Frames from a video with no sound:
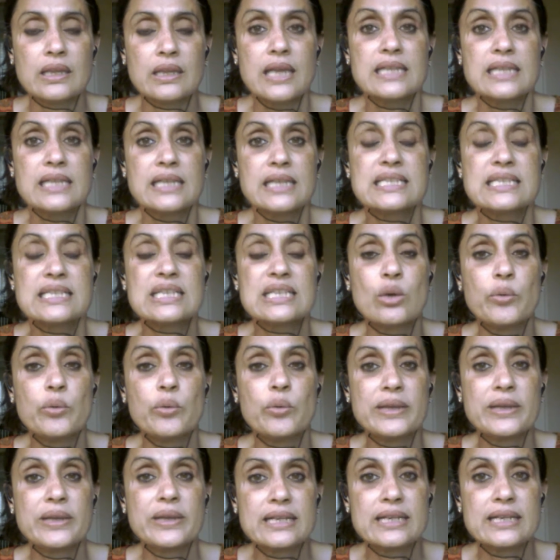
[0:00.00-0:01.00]
So
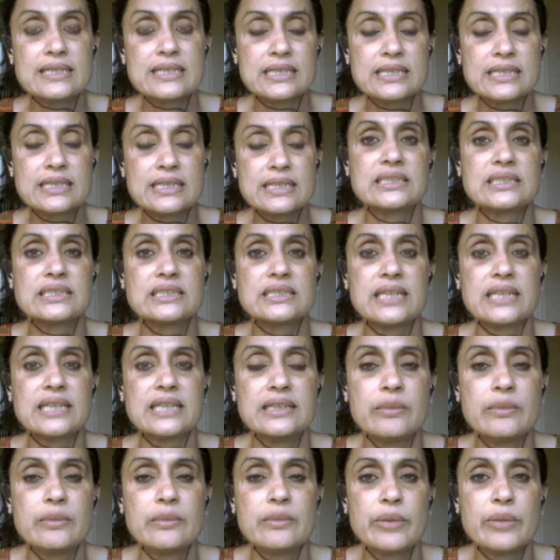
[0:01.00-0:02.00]
when the researchers studied
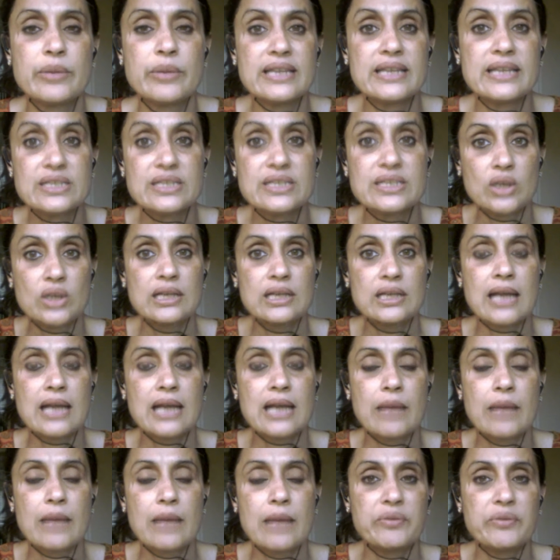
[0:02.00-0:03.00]
the brain, they saw the
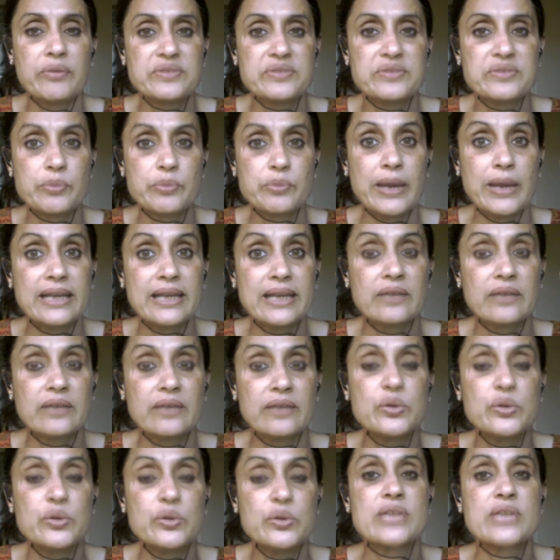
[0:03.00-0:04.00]
gamma wave spike
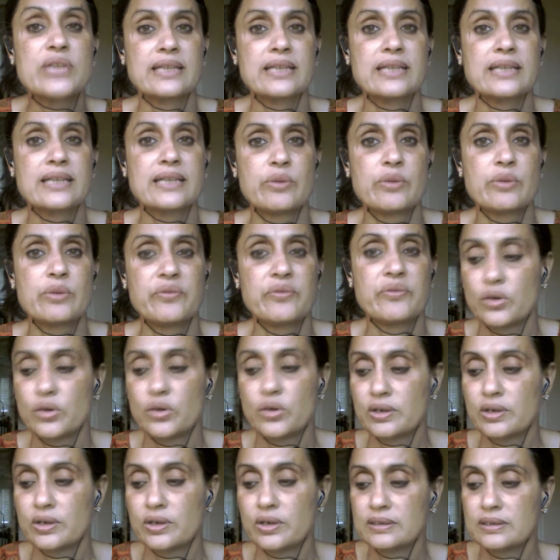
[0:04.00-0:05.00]
few seconds before.
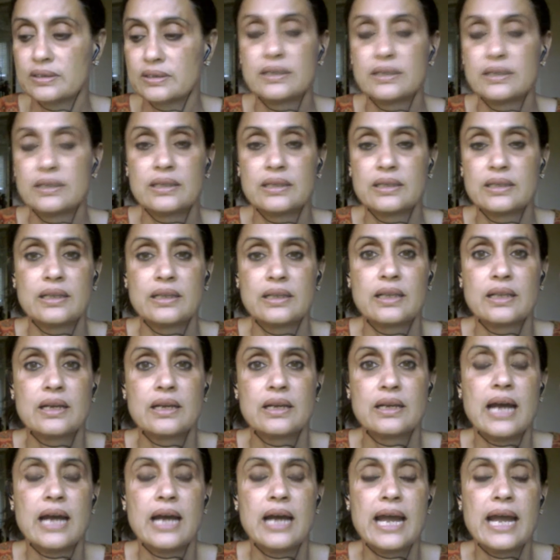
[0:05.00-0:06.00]

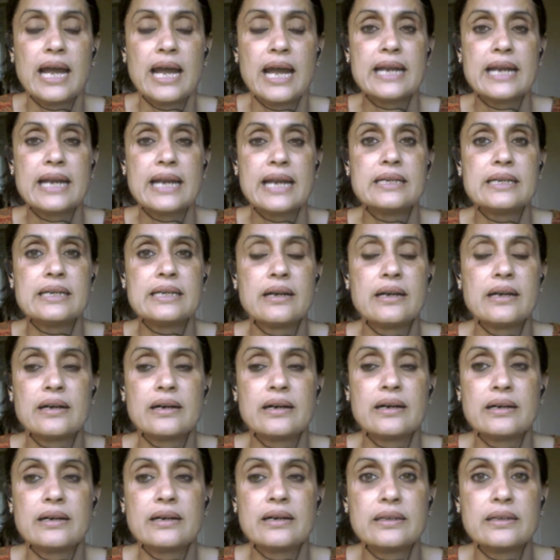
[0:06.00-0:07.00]
And
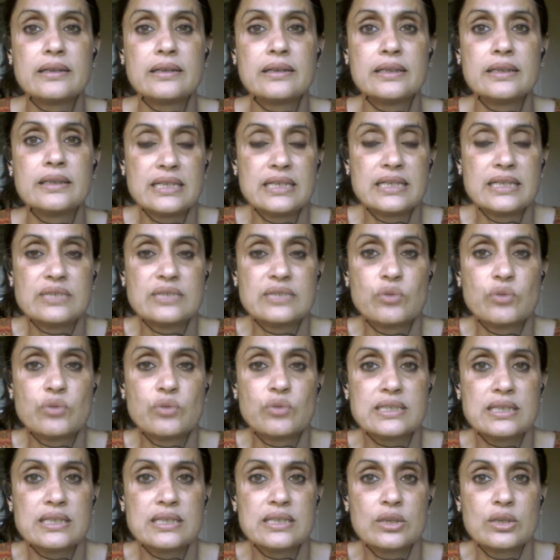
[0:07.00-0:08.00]
this was,
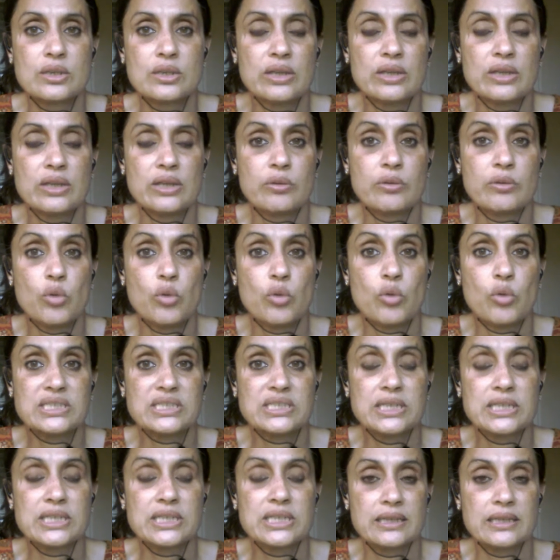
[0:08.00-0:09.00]
they were
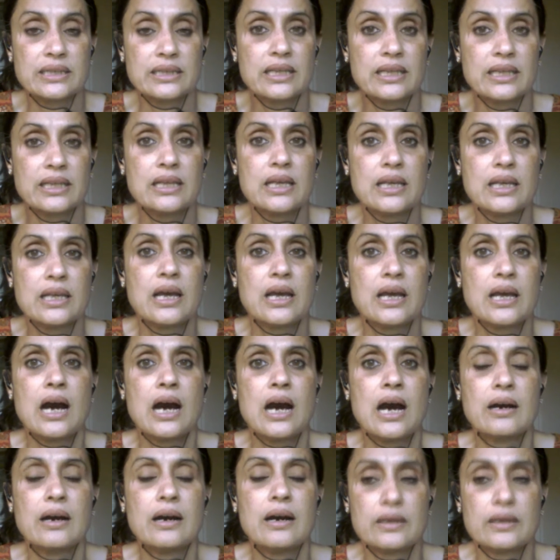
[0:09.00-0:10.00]
watching
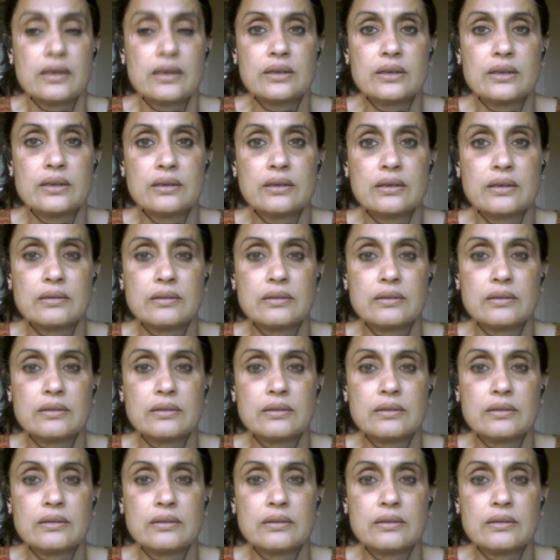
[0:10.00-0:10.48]
the